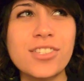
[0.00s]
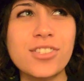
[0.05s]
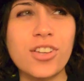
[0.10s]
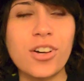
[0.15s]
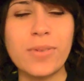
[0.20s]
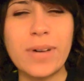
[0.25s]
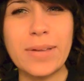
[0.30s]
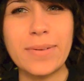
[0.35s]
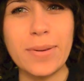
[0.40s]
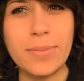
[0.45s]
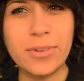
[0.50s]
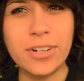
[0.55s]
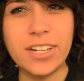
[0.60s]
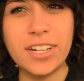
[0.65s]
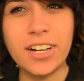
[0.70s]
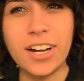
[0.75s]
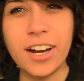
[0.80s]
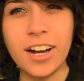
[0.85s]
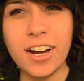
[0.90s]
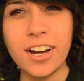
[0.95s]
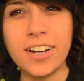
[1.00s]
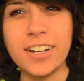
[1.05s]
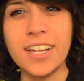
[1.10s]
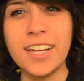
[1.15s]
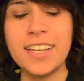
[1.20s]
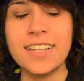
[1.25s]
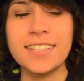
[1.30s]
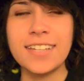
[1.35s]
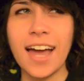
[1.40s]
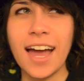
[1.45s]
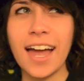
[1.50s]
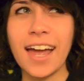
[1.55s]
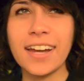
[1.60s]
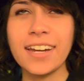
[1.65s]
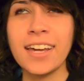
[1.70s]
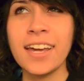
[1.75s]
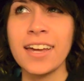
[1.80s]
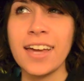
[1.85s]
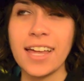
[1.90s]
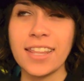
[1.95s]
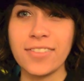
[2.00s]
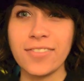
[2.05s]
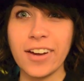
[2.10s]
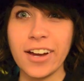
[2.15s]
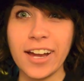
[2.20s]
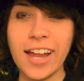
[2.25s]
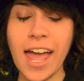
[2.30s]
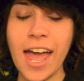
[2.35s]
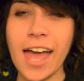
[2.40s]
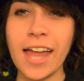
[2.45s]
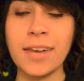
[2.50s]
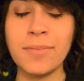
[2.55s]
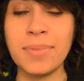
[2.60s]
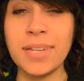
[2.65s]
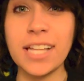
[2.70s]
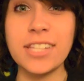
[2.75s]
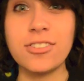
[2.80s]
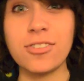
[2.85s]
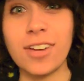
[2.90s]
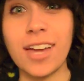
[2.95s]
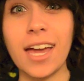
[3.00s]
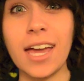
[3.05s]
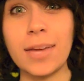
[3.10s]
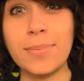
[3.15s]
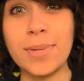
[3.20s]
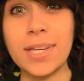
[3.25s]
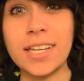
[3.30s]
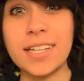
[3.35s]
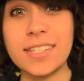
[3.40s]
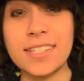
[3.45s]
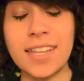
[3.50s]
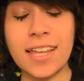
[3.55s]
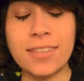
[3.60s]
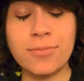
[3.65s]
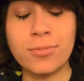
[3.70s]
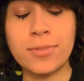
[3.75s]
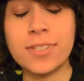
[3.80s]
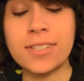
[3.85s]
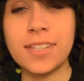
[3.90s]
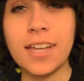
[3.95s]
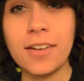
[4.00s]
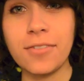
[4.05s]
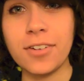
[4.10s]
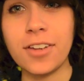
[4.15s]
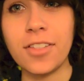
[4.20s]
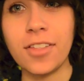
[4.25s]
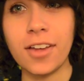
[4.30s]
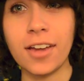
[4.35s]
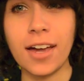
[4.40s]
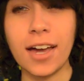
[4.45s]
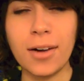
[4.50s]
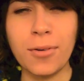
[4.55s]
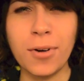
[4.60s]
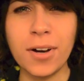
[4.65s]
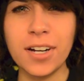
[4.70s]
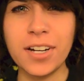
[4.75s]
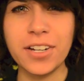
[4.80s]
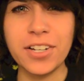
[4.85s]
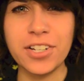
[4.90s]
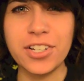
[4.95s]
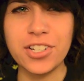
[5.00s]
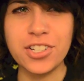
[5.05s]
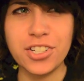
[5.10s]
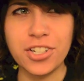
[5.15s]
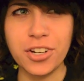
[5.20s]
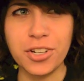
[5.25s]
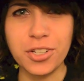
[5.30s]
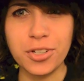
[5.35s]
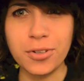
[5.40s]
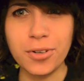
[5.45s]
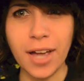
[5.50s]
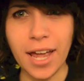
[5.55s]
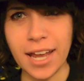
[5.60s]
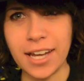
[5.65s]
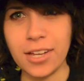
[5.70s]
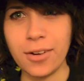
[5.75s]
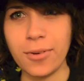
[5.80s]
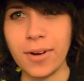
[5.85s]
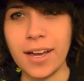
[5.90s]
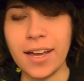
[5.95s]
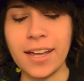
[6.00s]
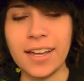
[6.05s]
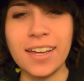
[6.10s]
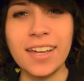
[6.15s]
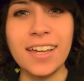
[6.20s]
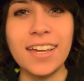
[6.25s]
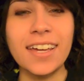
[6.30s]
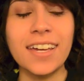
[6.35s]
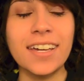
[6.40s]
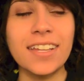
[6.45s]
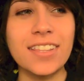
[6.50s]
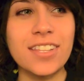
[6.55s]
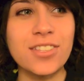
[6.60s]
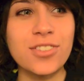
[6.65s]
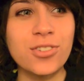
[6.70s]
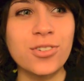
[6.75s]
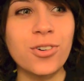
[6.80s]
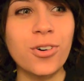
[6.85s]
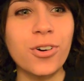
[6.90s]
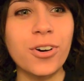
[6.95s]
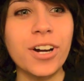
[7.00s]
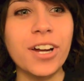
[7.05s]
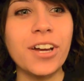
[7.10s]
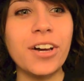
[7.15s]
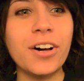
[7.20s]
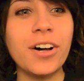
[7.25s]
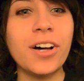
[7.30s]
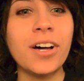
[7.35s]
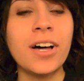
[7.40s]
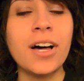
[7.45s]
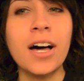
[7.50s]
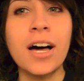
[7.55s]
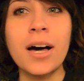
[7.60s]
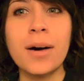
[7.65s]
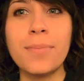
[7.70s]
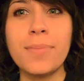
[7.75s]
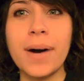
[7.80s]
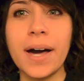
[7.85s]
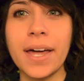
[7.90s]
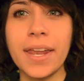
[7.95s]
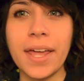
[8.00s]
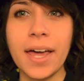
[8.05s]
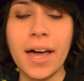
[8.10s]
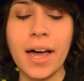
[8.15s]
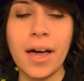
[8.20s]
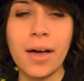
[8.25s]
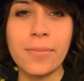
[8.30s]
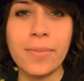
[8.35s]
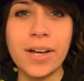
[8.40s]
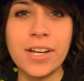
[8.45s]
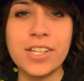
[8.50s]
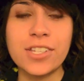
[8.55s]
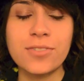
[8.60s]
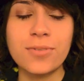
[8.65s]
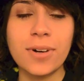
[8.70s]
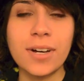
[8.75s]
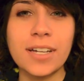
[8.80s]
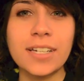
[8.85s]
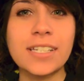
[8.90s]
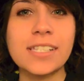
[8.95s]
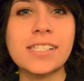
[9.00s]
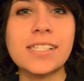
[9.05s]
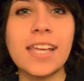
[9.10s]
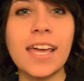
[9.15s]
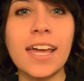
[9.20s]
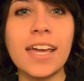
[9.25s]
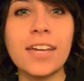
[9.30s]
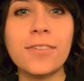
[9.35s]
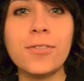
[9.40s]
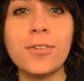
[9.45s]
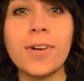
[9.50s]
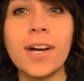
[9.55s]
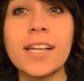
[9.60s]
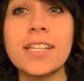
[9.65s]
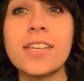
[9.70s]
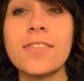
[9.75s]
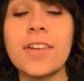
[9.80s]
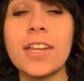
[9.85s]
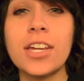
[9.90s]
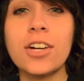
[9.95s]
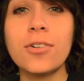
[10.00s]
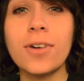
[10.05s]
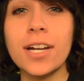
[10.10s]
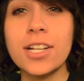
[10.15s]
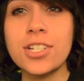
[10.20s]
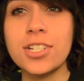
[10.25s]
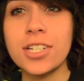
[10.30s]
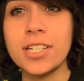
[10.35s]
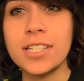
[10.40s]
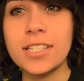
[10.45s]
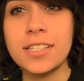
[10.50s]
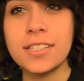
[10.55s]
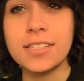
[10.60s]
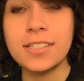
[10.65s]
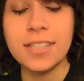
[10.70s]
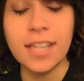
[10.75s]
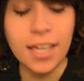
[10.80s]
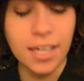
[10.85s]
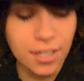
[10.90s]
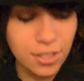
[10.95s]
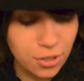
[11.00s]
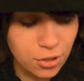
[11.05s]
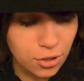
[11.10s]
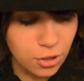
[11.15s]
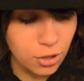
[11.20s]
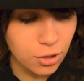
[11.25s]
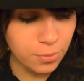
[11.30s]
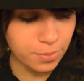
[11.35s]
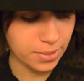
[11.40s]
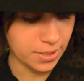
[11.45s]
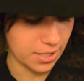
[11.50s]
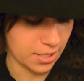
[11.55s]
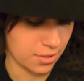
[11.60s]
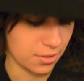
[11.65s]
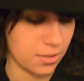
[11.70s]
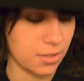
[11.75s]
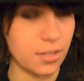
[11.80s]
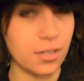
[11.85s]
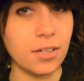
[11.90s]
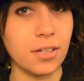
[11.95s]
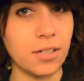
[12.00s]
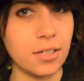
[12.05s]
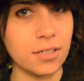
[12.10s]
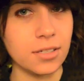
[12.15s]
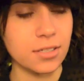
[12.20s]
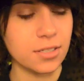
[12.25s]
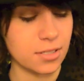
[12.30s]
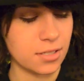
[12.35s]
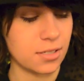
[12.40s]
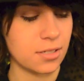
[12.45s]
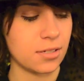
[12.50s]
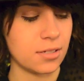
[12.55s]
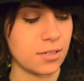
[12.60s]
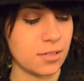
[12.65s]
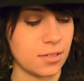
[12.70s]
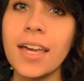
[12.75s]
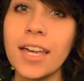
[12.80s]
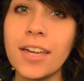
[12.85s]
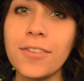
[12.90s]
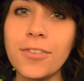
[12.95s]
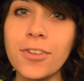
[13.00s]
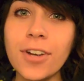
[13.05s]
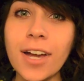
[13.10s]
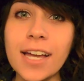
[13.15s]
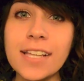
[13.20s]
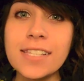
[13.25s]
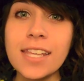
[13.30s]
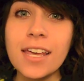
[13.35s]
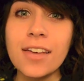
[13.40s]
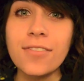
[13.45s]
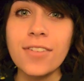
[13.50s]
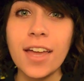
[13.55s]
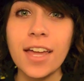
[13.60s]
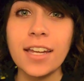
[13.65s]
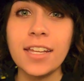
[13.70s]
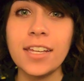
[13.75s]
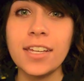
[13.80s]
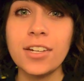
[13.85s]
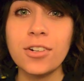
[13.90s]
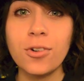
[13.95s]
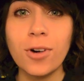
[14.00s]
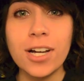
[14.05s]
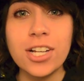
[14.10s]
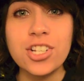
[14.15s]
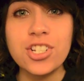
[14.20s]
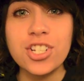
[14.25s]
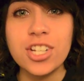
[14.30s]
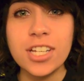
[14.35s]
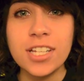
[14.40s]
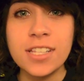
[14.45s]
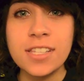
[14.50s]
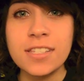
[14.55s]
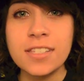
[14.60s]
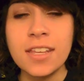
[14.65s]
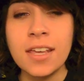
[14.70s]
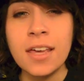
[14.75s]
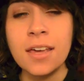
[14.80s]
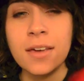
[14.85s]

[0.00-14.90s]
So my memory card died at the very end, but that's okay because that was everything I wanted to show you anyway in the tutorial. But I just wanted to say, if you guys have any questions, thank you, Pickles. If you guys have any questions,